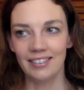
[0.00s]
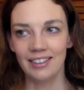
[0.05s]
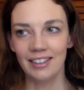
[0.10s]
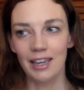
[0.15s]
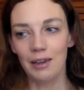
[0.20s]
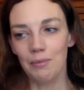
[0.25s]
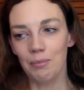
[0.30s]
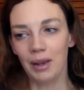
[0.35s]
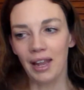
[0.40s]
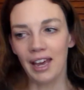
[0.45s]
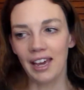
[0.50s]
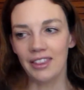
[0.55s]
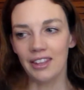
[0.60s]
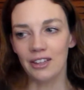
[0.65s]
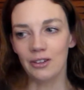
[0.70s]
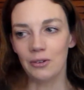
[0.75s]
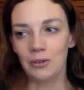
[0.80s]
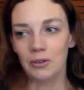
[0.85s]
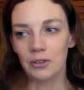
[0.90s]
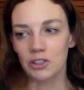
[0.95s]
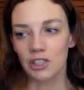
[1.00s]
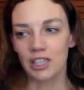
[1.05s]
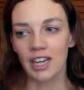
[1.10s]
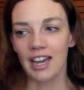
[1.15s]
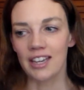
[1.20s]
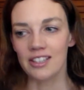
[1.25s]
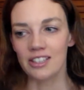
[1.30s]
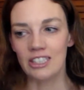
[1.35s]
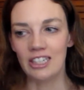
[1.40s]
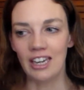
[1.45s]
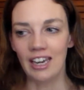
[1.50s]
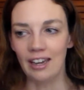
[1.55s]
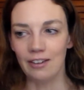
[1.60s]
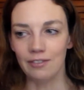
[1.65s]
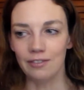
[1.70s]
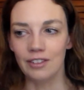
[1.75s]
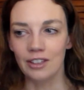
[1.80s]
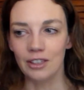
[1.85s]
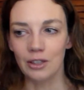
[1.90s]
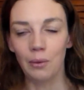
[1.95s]
imply that Audrey has to
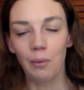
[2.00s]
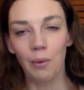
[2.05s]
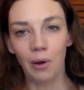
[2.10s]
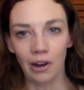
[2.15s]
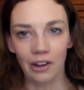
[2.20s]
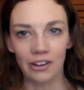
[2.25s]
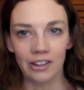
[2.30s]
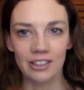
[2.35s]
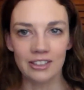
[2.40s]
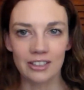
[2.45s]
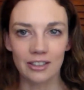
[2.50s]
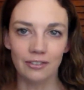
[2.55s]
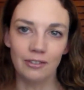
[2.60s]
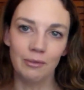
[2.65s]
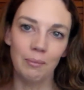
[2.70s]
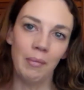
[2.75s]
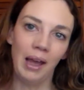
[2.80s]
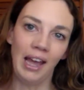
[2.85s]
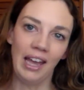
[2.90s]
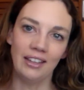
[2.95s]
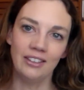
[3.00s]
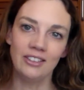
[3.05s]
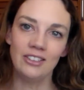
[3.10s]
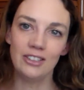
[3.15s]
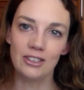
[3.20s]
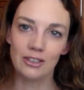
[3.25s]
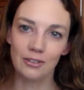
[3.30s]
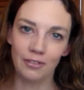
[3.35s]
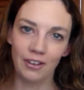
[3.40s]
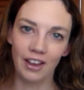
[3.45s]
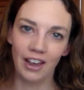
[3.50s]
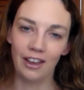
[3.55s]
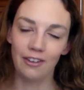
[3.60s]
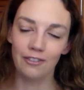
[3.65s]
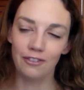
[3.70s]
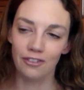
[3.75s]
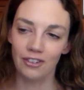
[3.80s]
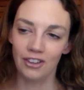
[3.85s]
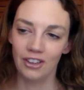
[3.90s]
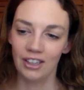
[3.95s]
have the qualities of a man to
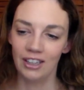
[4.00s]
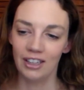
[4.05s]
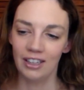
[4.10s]
survive